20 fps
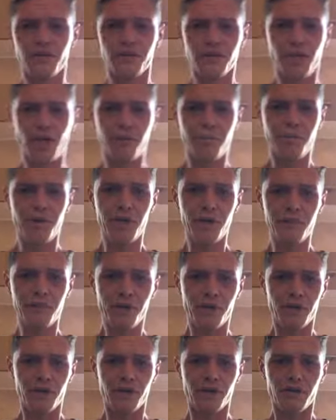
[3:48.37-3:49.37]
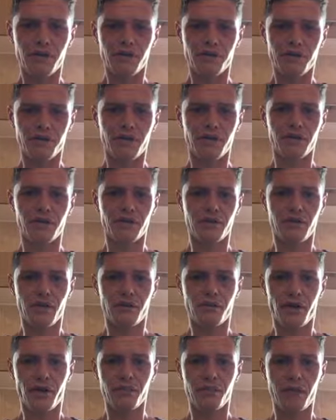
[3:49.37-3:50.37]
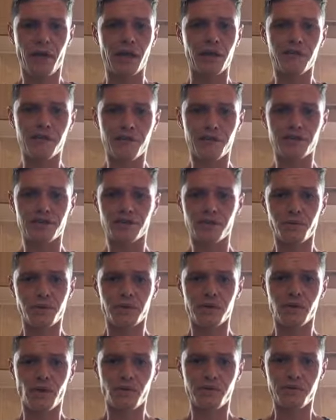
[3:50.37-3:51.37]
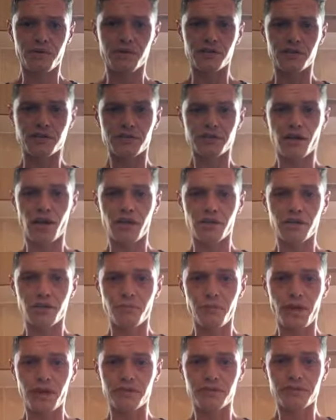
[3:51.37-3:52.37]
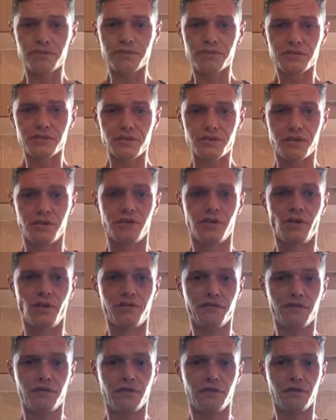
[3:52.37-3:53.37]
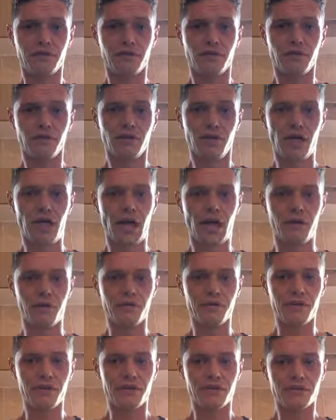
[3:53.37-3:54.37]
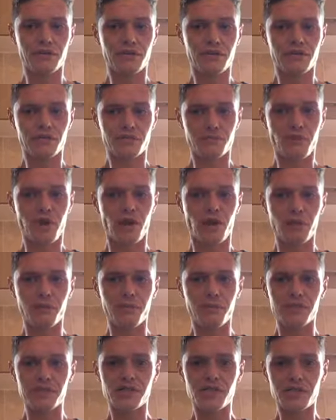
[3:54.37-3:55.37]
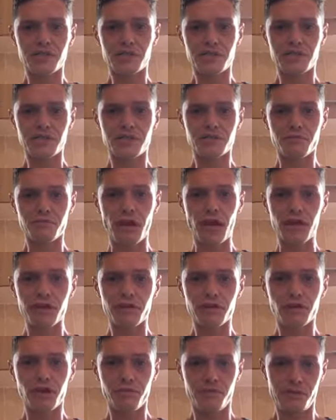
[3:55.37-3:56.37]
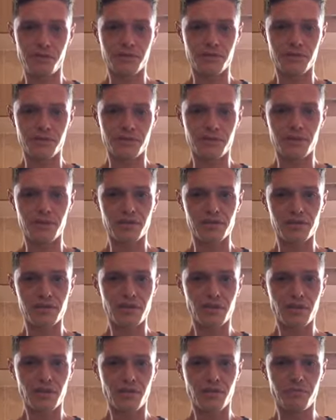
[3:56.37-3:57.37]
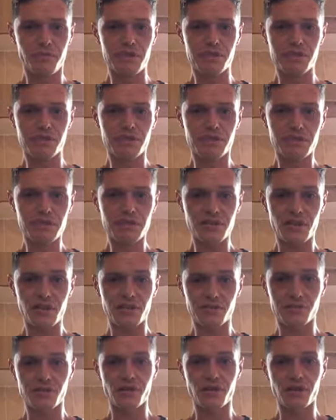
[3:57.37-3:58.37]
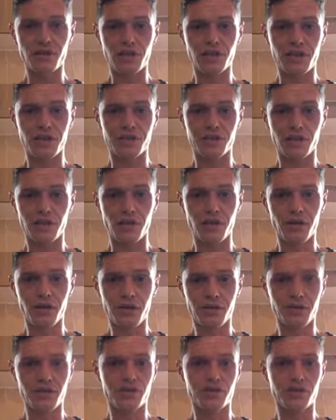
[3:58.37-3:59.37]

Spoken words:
Get people that are on benefits doing nothing, just sat on the beds doing nothing, out into the small businesses, micro businesses that are struggling, the local